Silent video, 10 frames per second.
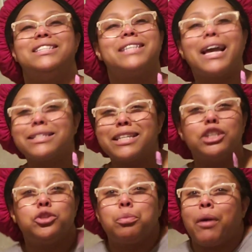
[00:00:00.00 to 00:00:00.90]
Sex
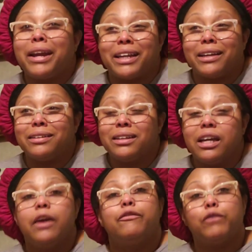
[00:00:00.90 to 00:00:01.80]
gets you pregnant.
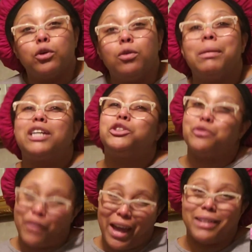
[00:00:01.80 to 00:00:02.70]
Food makes you
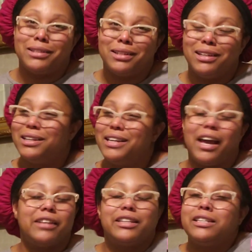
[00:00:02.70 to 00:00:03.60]
fat.
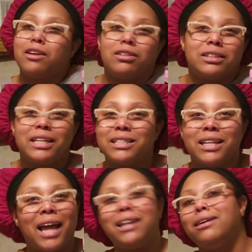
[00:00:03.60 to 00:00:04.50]
These are other things
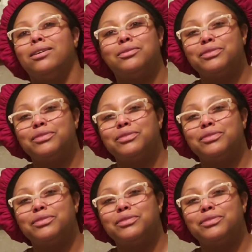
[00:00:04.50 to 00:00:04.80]
that I love.